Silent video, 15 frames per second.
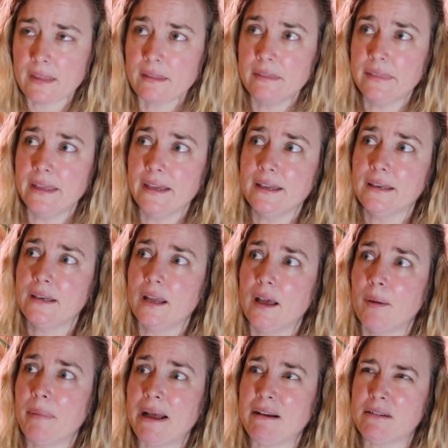then
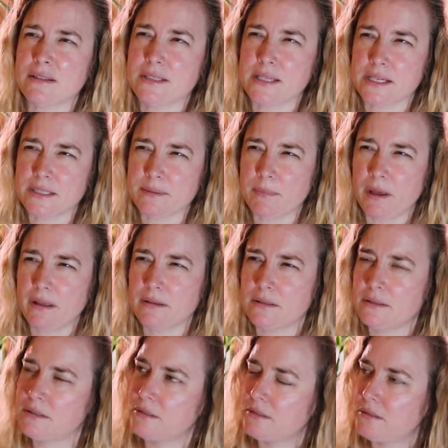about 6
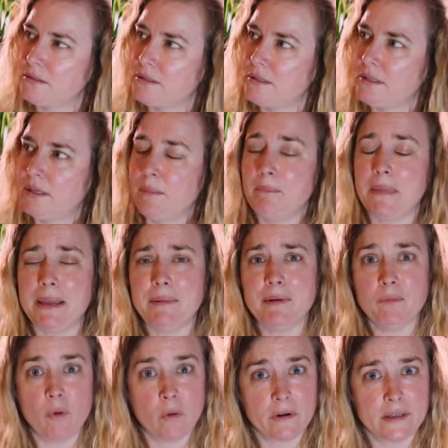months, maybe
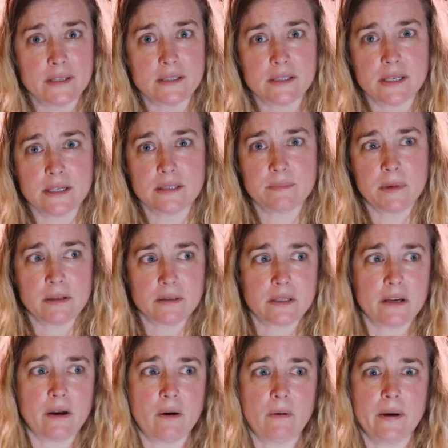more than 6 months
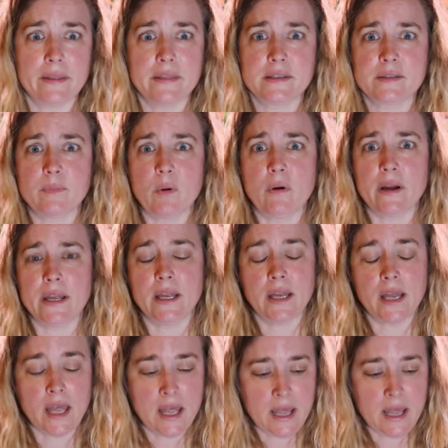ago at this point,